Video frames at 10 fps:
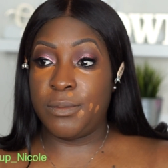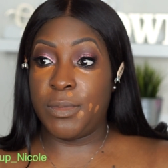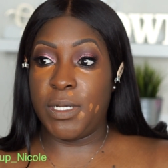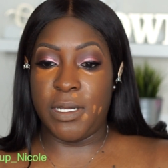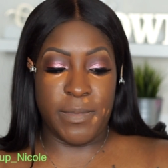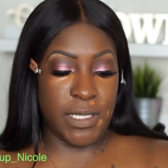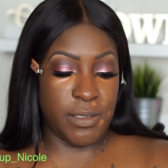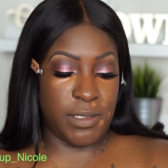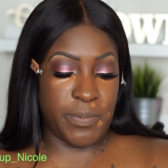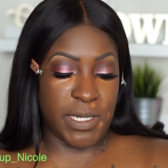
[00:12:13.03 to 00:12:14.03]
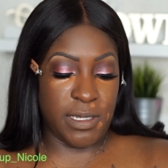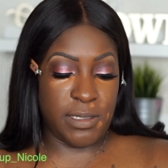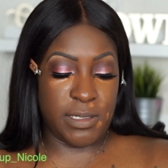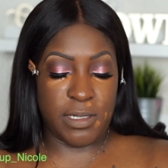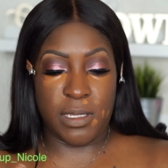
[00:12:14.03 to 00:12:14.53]
I have my little
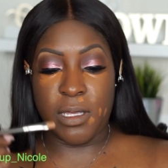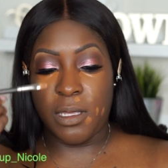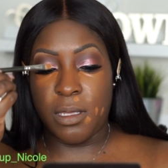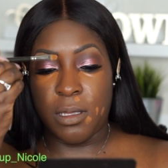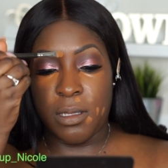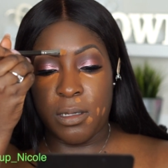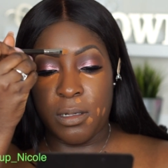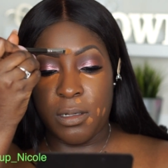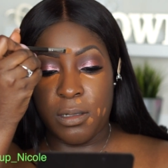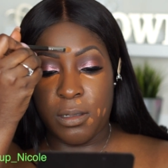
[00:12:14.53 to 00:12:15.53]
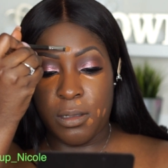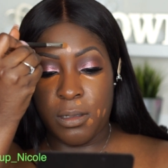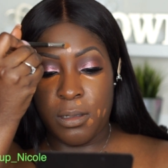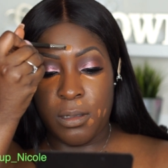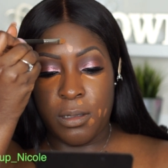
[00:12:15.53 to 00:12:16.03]
spots, and
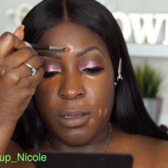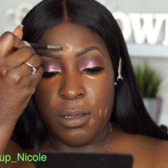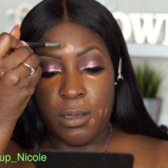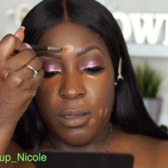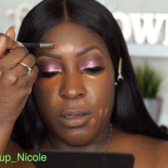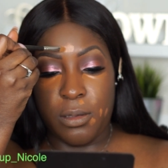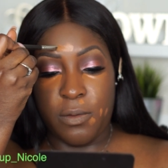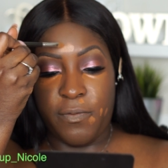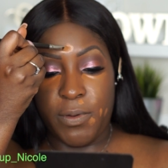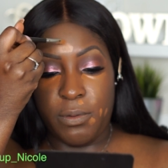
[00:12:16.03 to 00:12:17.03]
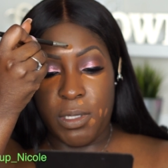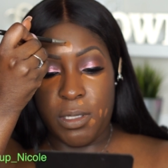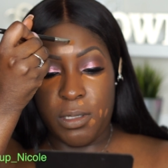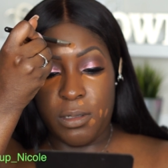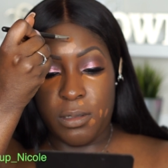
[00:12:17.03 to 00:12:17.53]
on the
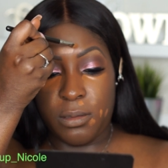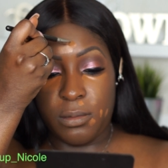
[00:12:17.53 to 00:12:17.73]
forehead.